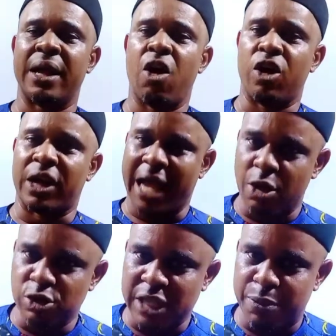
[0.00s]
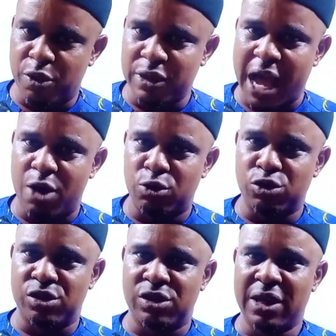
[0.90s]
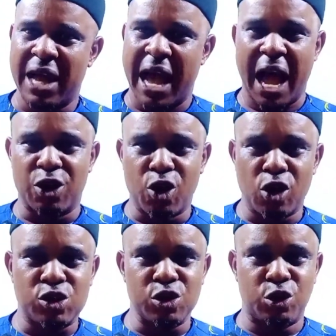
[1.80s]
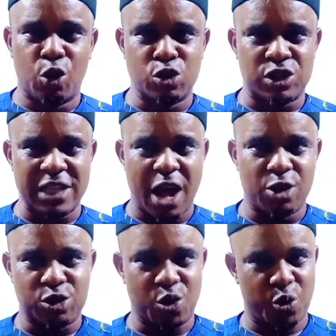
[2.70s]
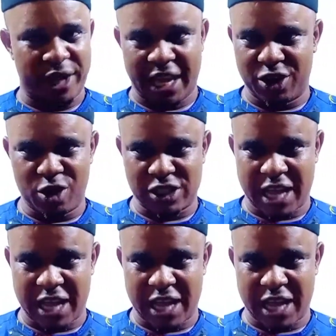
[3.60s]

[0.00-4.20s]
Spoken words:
uncountable nouns are not those nouns we cannot